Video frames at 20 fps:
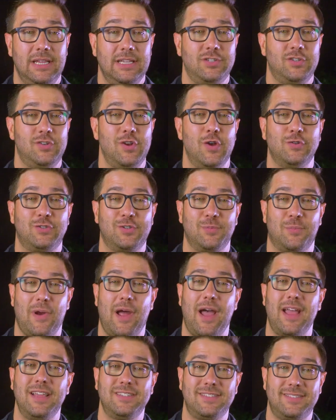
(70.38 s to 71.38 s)
it's no
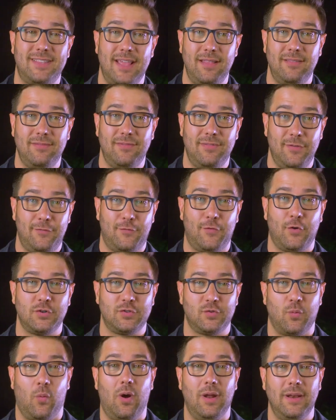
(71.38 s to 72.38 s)
surprise that the
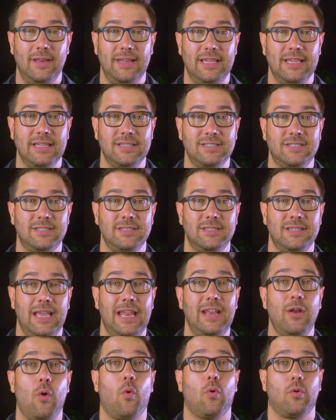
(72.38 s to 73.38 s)
first one is
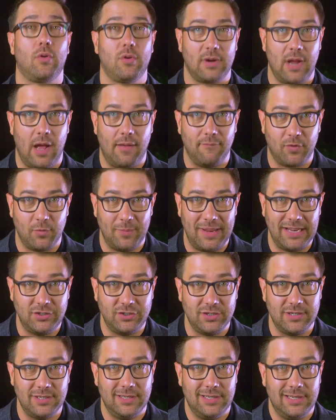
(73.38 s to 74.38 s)
an order
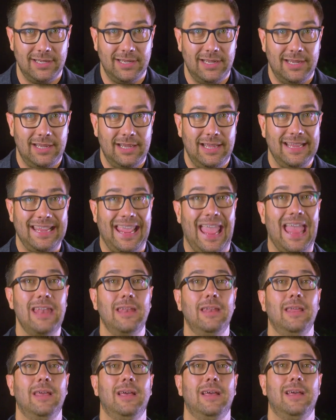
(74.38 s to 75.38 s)
confirmation.
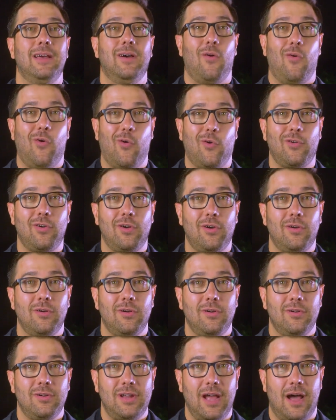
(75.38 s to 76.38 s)
Again, order
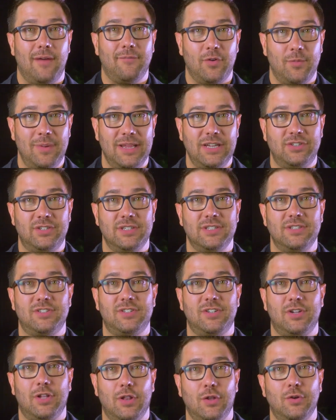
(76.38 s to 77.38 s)
confirmations
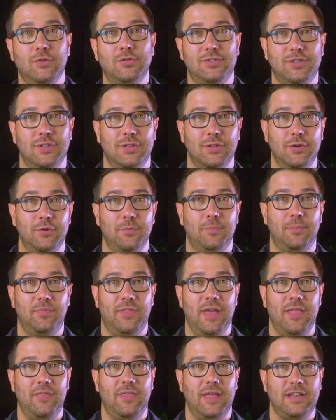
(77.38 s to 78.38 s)
close the loop
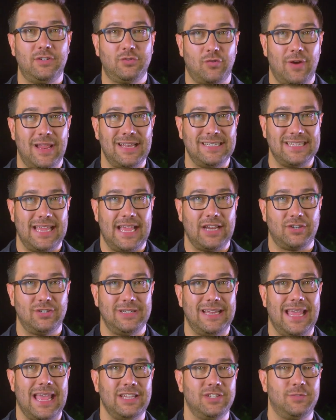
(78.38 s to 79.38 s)
that a
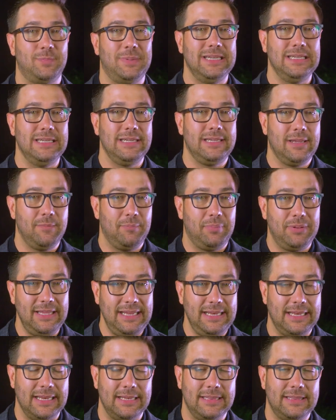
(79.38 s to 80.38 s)
transaction has been
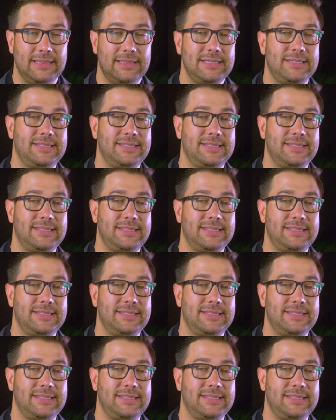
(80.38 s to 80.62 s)
completed. The